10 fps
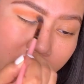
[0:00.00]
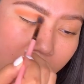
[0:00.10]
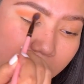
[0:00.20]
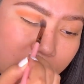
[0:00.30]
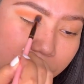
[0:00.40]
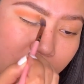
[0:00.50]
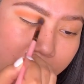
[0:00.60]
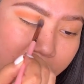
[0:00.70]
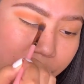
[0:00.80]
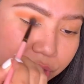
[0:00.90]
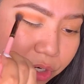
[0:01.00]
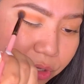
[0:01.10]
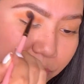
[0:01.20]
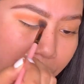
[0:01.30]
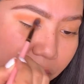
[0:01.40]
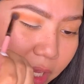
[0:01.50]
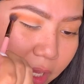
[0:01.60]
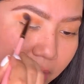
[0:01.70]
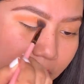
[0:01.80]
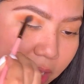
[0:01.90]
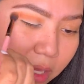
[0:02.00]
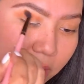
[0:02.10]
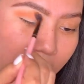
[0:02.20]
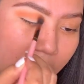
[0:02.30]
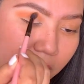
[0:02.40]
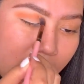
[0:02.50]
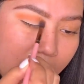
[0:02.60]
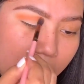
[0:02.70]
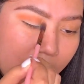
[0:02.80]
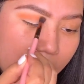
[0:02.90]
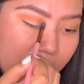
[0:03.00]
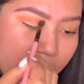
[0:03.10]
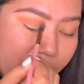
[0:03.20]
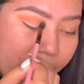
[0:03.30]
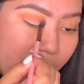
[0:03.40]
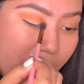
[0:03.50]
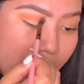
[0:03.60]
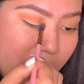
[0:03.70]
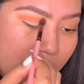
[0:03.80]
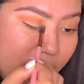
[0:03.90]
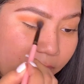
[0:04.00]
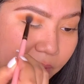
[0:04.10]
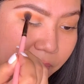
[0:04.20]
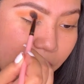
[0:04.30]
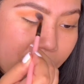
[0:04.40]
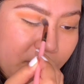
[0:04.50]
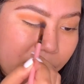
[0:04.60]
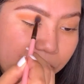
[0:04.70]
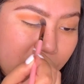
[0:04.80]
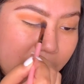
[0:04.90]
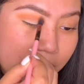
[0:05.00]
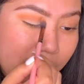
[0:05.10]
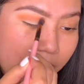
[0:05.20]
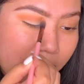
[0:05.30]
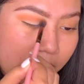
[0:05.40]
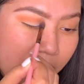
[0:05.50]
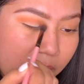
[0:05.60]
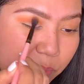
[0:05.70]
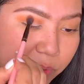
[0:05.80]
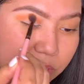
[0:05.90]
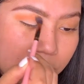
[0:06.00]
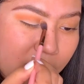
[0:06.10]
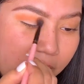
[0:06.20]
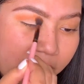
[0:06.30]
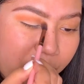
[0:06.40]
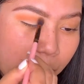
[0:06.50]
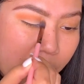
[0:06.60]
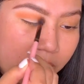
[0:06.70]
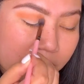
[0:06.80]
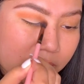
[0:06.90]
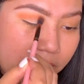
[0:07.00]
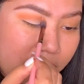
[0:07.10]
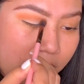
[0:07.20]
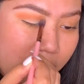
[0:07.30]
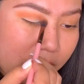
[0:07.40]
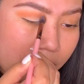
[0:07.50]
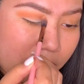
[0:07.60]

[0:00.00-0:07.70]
Also, make sure you bring it in far enough, that way when we clean it up, we still have product in here.